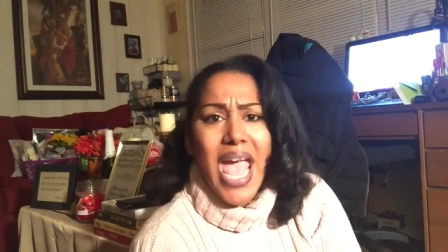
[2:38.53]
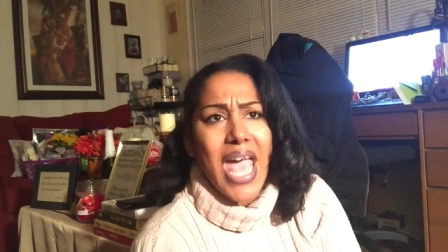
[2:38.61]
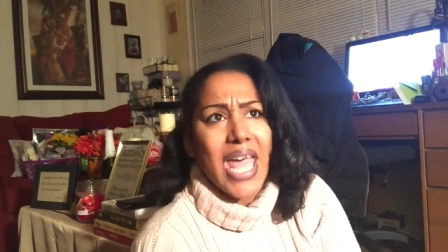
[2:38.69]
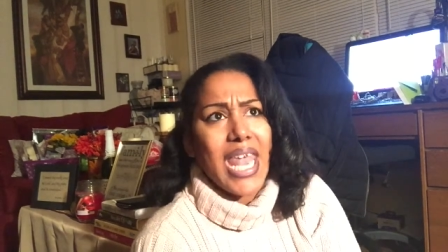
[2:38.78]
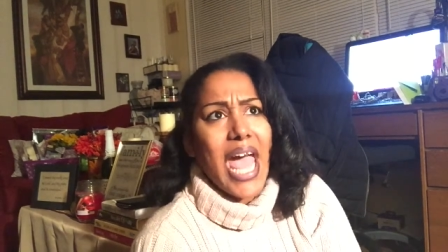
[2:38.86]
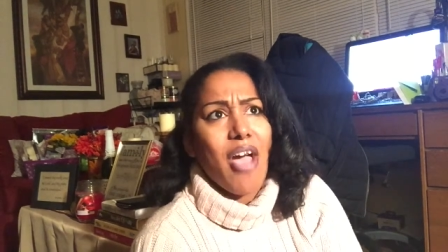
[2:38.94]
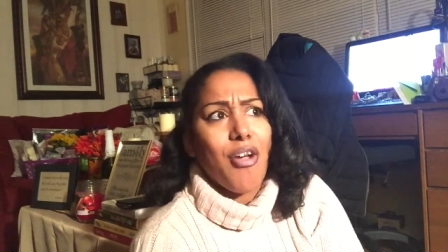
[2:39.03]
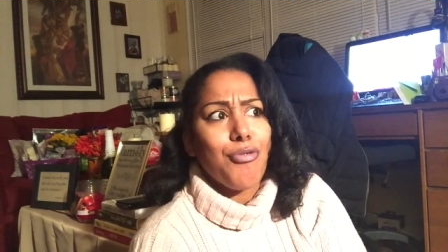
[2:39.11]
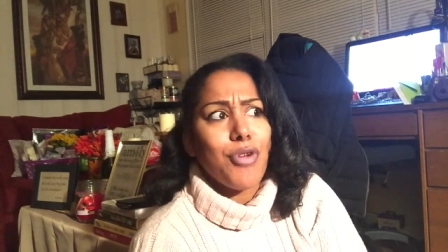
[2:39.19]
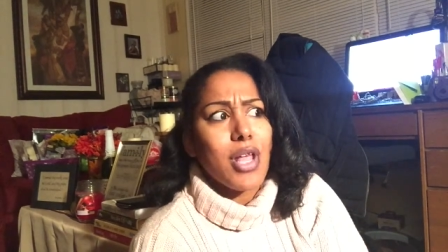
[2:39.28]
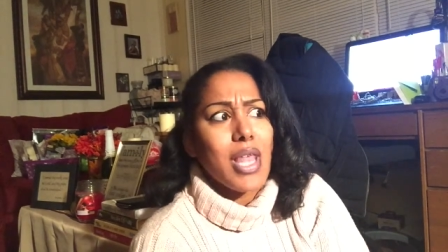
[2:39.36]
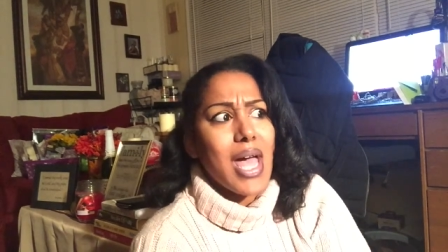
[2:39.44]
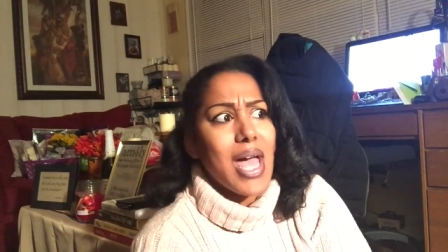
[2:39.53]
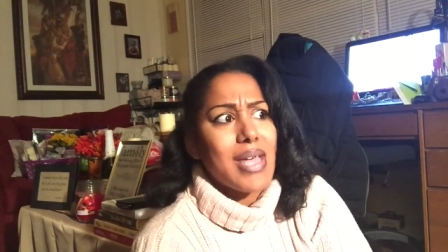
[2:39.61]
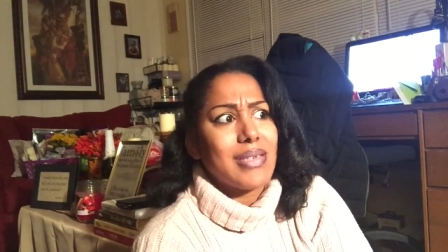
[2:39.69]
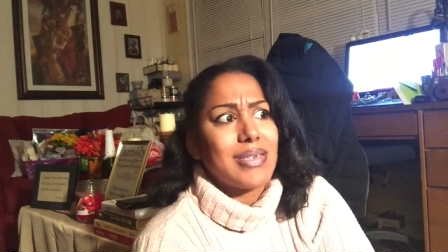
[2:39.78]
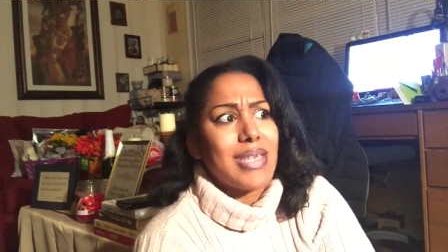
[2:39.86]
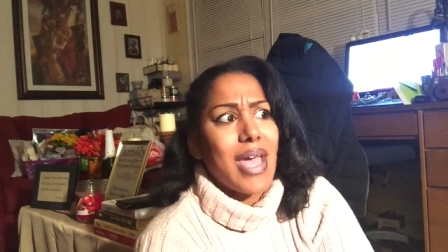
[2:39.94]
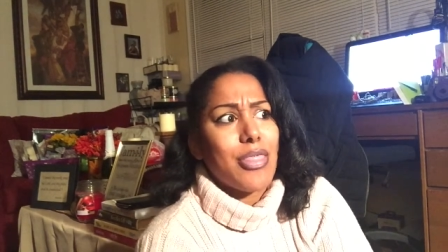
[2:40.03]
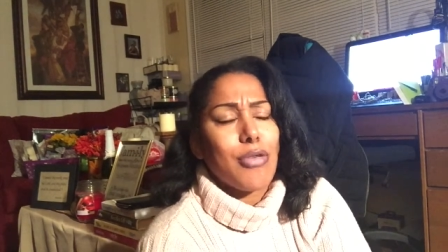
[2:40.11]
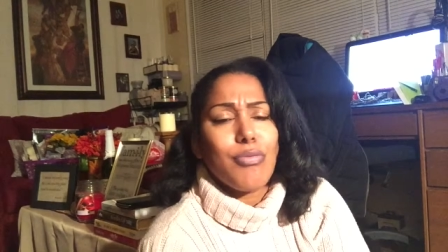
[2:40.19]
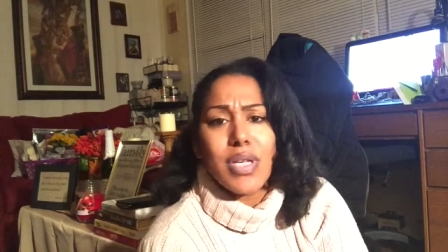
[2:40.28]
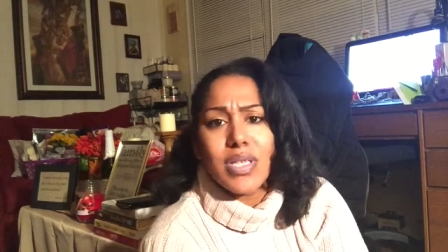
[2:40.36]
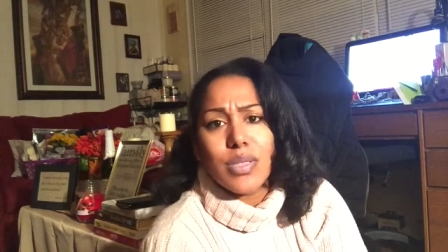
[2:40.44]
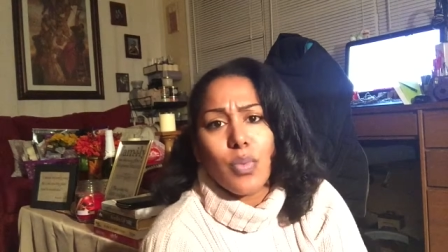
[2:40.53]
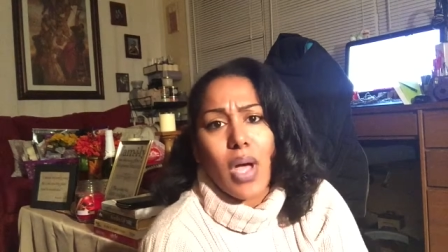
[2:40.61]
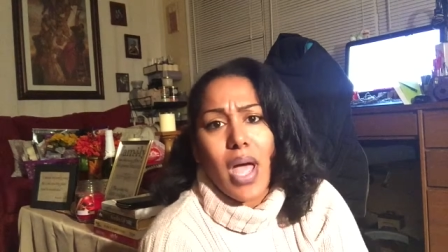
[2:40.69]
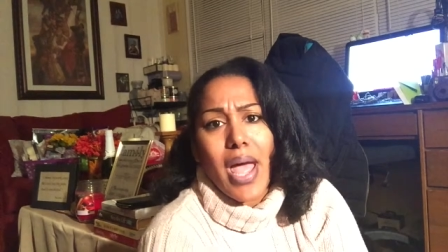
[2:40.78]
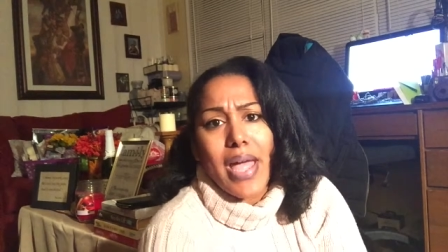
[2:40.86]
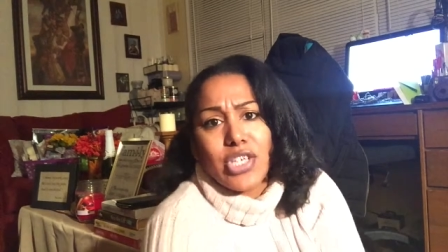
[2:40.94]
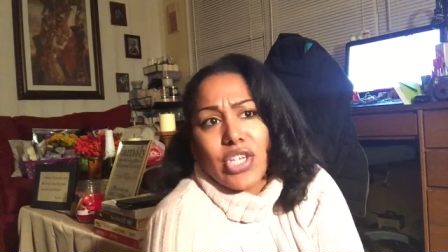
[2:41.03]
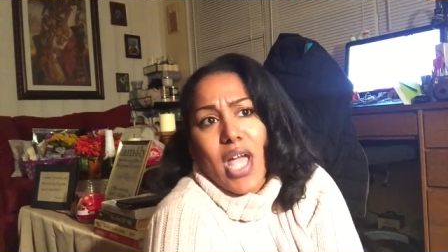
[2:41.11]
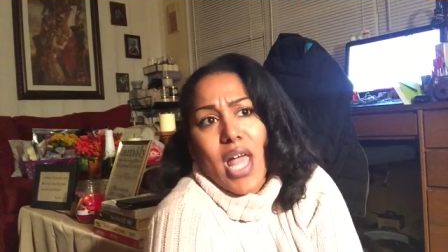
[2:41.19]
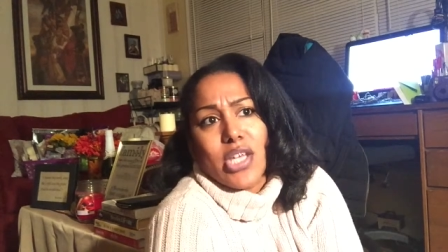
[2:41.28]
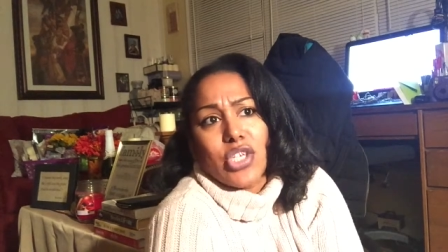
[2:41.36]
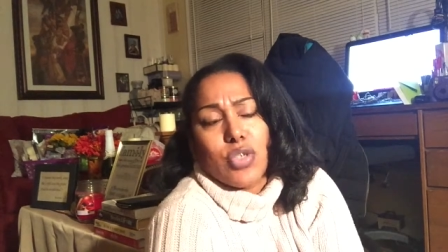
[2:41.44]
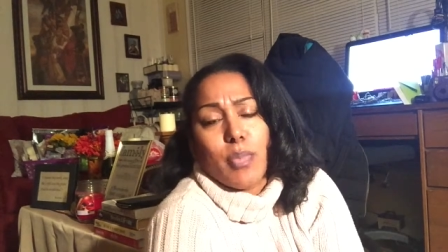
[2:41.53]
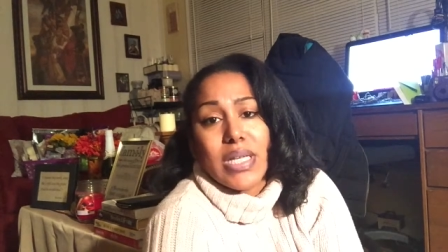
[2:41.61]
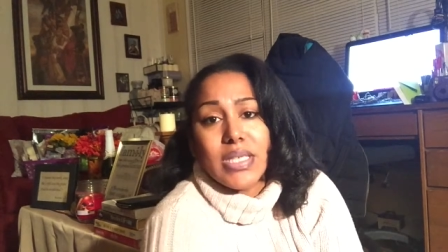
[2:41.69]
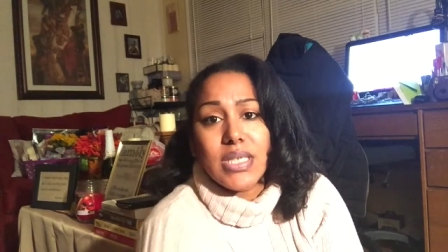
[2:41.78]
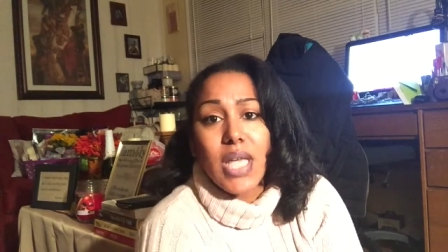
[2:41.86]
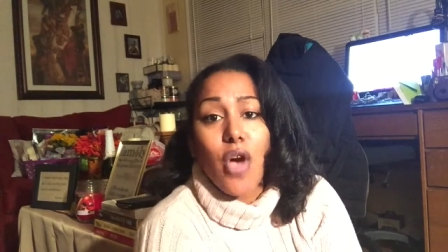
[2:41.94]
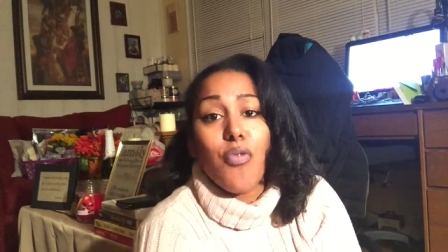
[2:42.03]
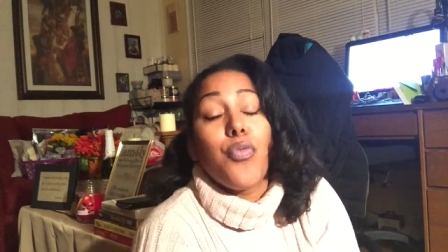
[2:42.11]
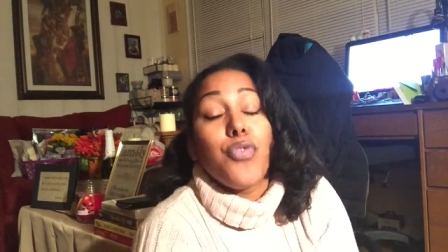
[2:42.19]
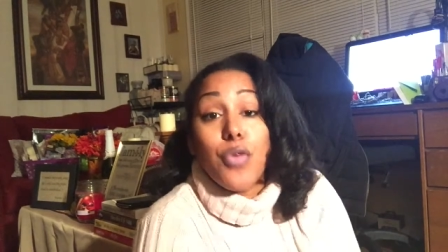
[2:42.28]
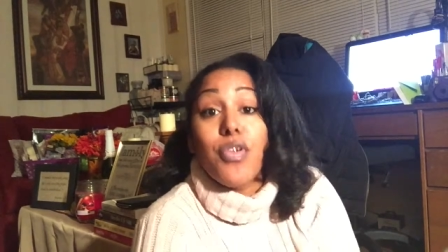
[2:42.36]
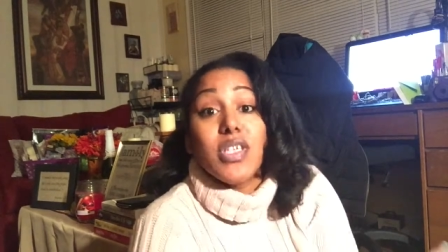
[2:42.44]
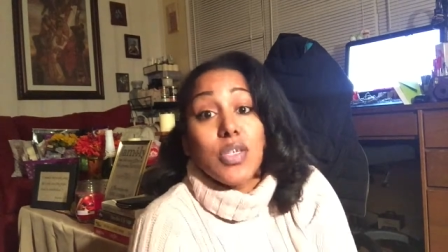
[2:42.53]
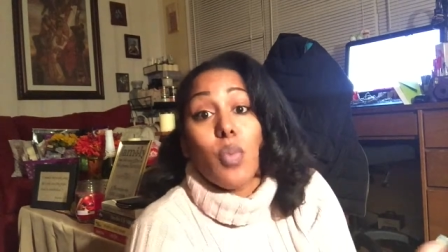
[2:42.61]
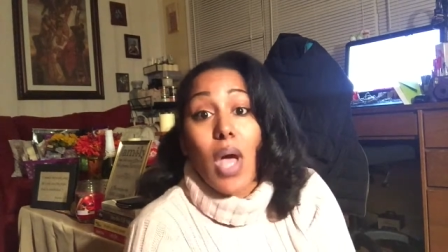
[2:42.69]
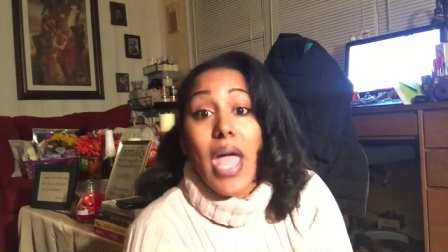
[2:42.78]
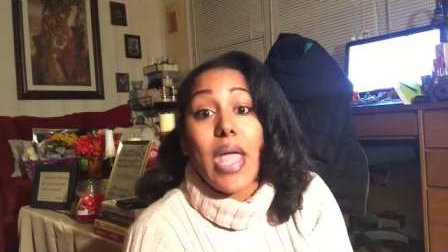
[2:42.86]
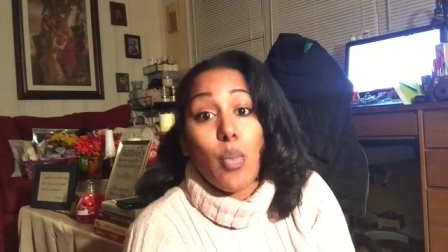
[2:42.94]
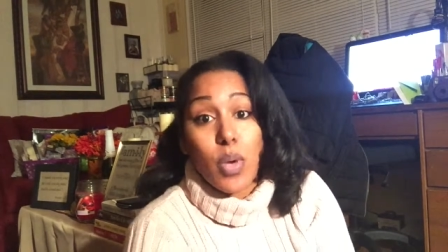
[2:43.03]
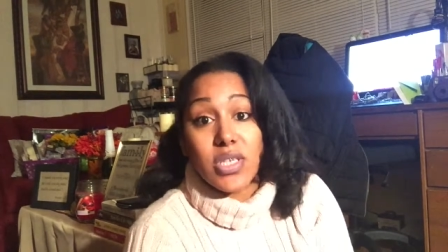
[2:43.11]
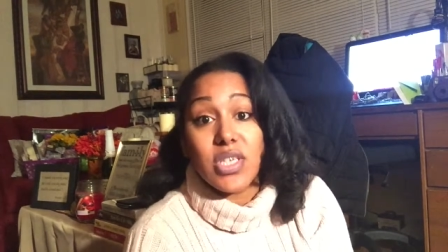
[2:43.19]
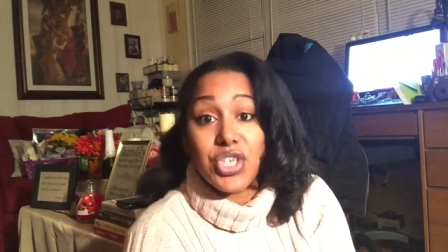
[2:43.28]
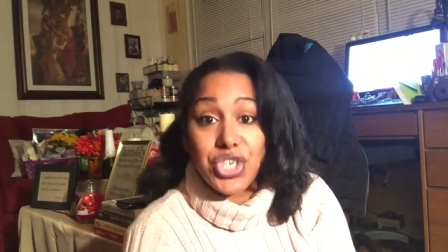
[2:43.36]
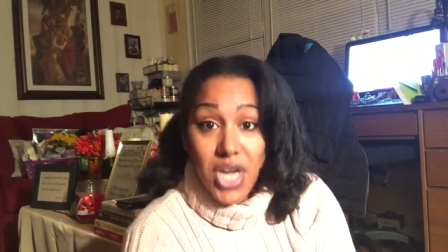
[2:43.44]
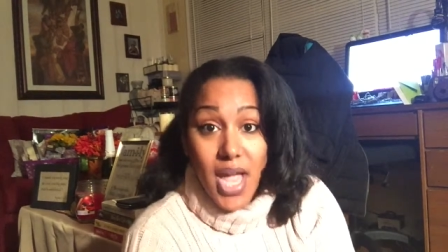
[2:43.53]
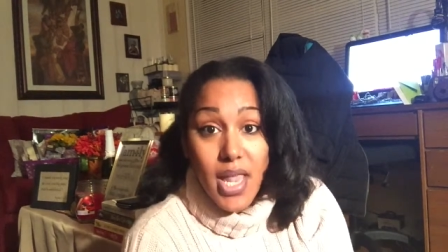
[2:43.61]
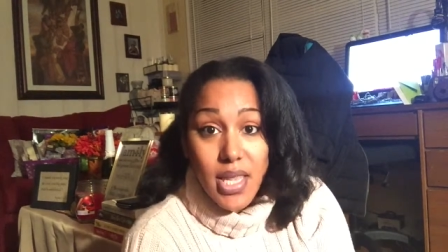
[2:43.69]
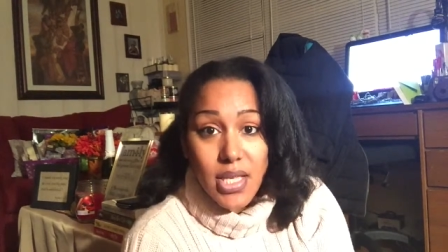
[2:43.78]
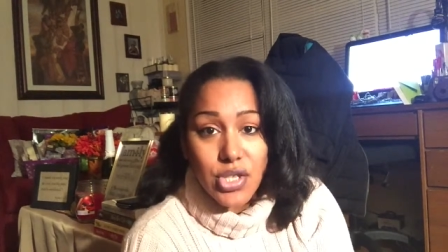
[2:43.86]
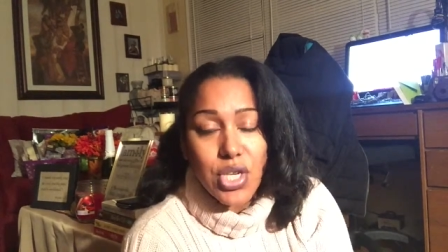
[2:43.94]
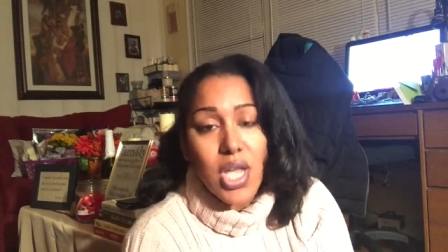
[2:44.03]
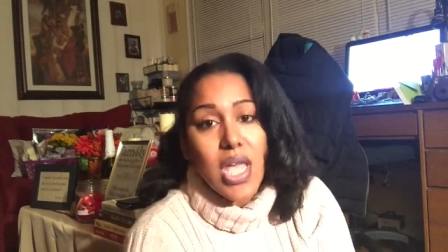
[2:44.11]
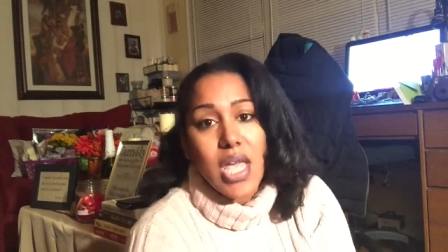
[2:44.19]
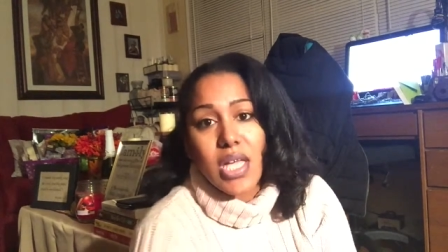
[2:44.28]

And I realized that the reason why I challenged myself, the reason why it was a challenge,